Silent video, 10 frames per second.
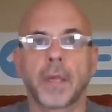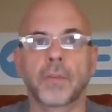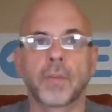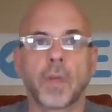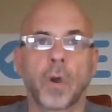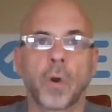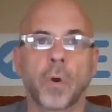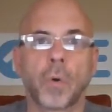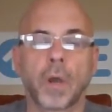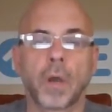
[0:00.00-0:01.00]
And
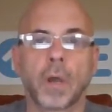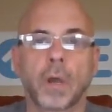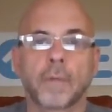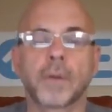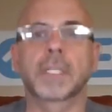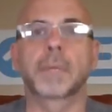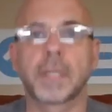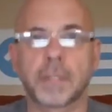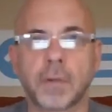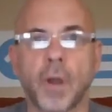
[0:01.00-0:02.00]
so first, let
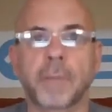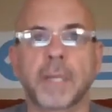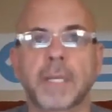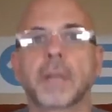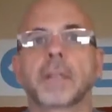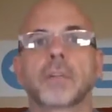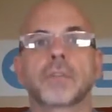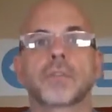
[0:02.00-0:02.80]
me start off by telling you a little